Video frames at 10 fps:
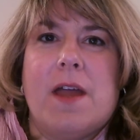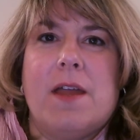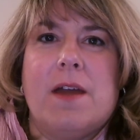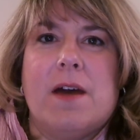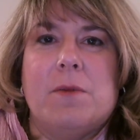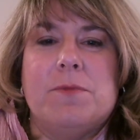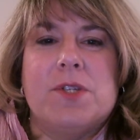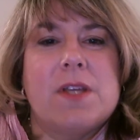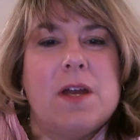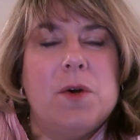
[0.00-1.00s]
I
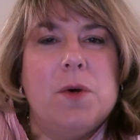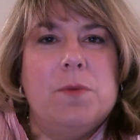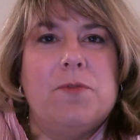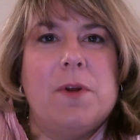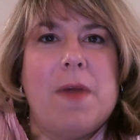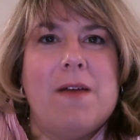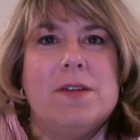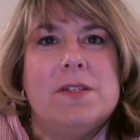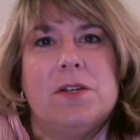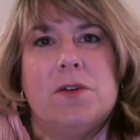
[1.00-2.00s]
just got home from
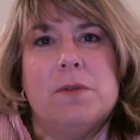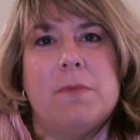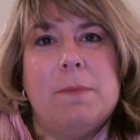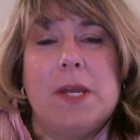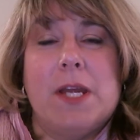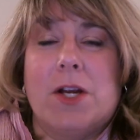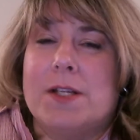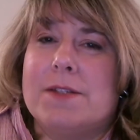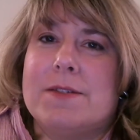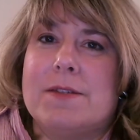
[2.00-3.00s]
having dinner with my
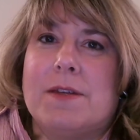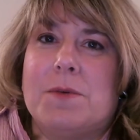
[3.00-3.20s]
parents.